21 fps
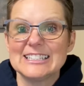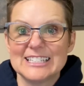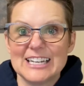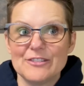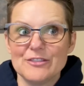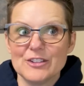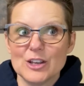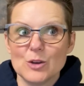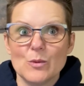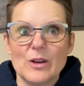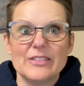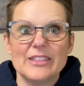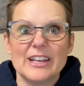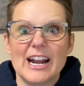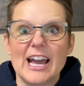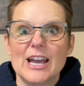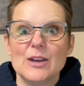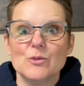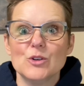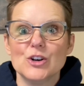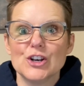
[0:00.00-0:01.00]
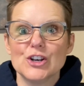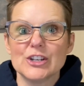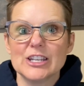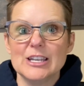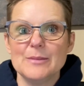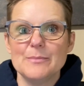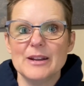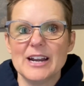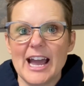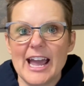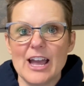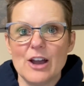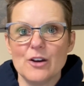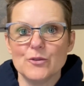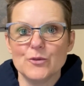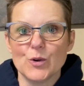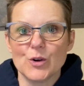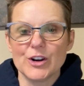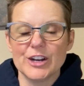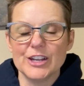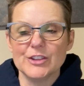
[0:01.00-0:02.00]
definitely one that I will keep an eye out
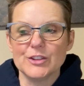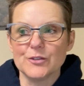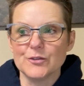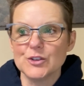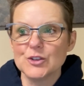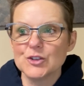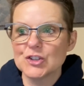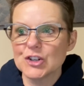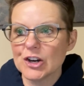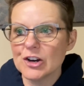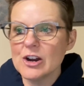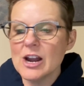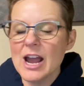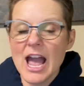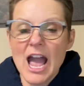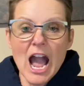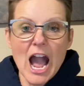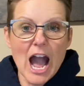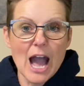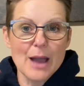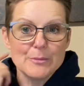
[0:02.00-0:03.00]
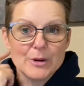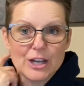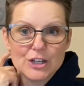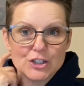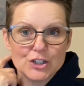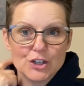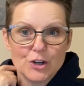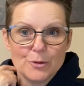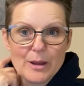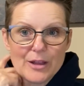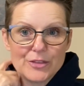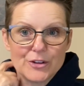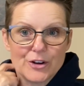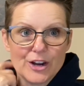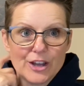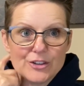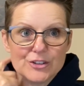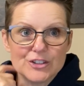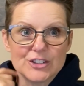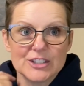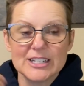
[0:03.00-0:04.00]
for in the future. I'm not sure about their
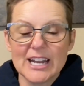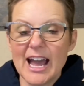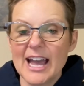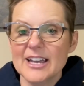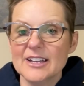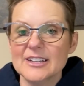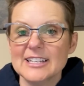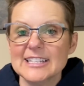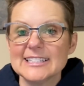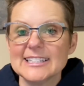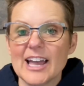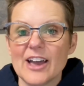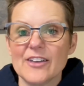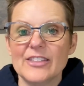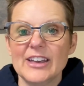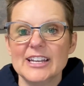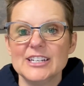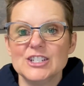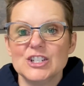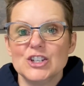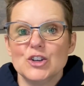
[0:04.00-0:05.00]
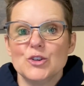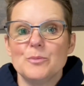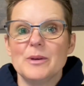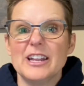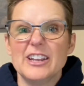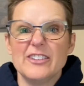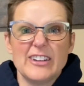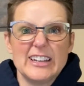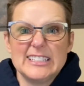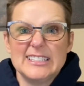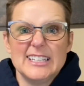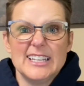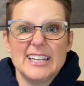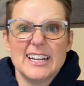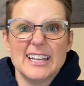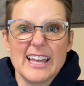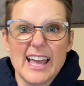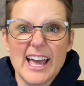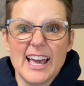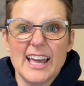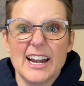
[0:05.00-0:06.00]
other styles, how they do, but if I see it
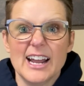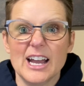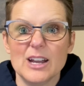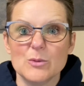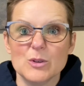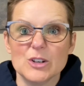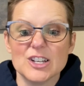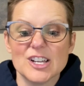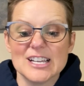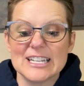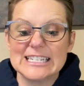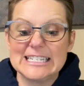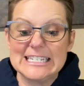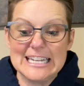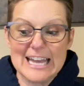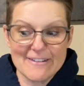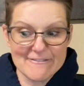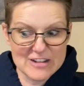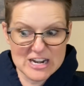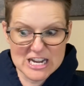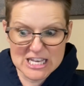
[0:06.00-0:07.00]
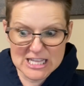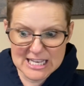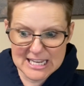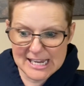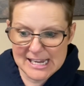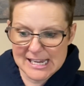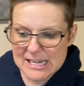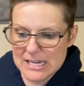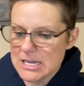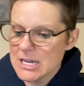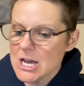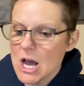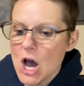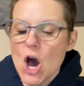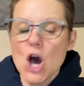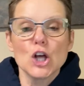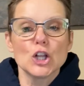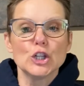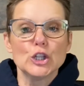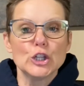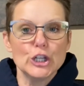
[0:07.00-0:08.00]
again, I will definitely
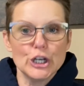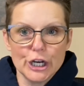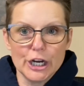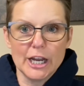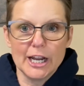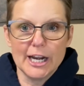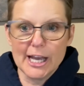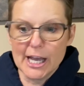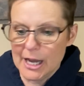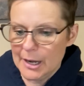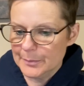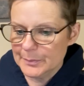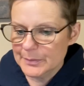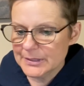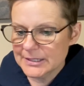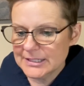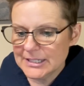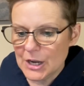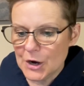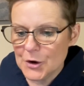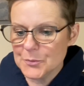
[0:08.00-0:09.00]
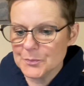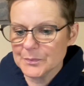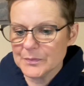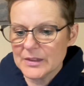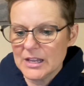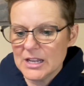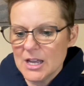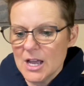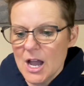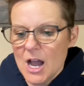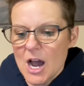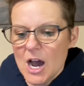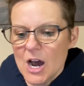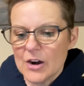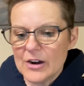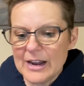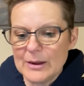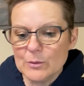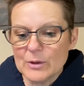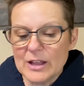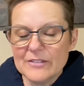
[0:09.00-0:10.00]
look it up. So, all
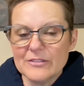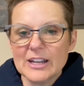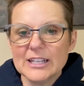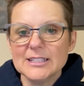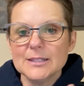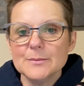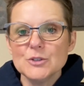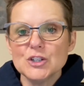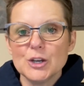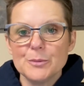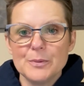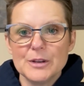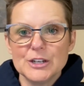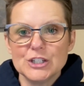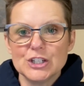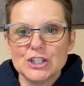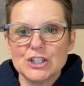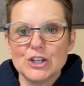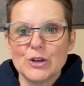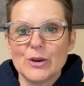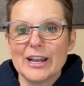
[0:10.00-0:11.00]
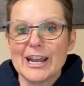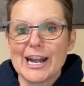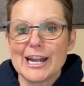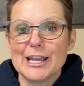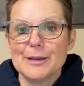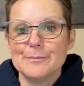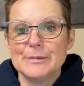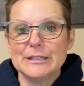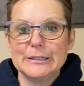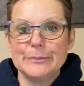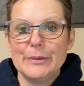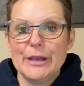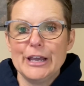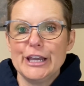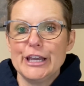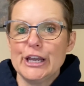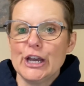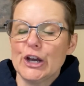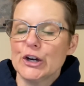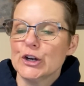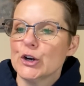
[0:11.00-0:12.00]
right, well, I've got some shipping to do. I got to get Miss
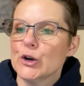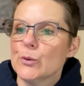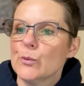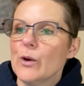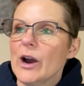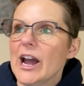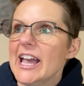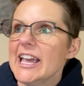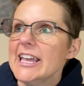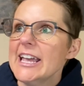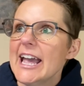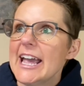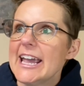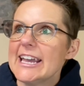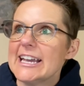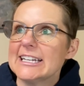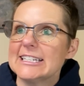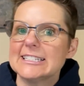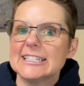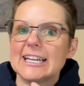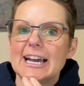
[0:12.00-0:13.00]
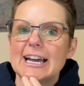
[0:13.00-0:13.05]
Piggy on her way. And